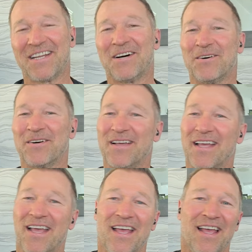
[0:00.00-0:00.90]
Yeah, I
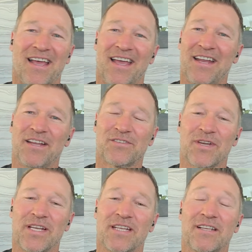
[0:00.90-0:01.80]
know. It
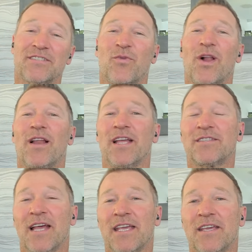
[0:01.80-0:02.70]
is ridiculous.
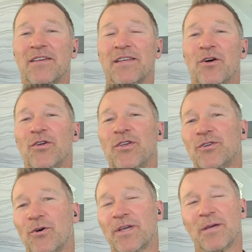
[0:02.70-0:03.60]
Well, it's like, you
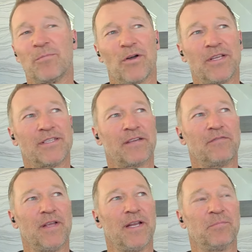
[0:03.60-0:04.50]
know, you're talking about
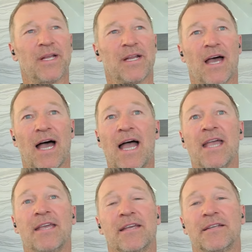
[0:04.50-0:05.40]
is like feeling better.
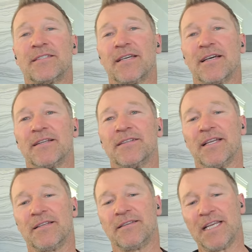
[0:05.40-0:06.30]
I can
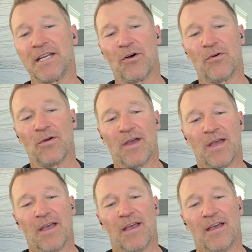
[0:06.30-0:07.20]
tell that, you
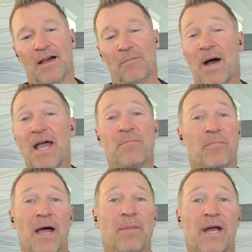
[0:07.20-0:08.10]
know,
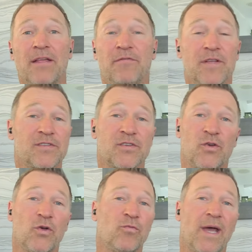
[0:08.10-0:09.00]
my body
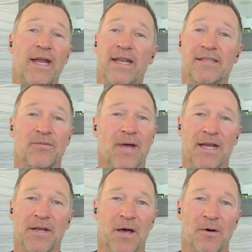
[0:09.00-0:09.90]
feels good where it
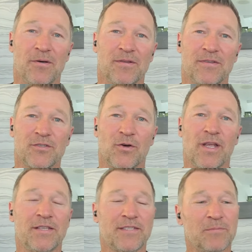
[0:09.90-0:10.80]
is right now.
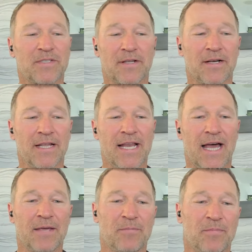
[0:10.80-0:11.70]
So it seems
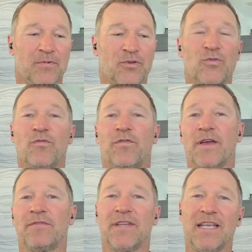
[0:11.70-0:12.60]
literally like
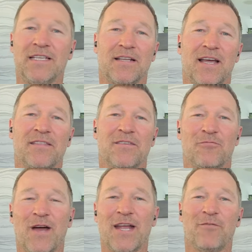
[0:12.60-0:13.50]
250 is
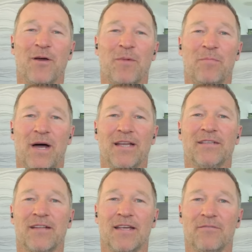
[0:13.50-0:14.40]
like the weight where my
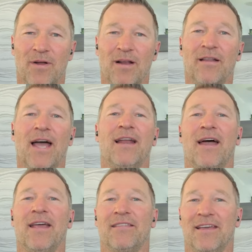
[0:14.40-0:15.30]
body is like, well,
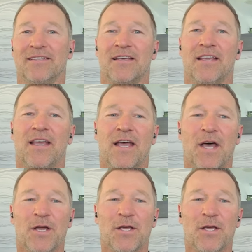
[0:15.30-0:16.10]
I like this,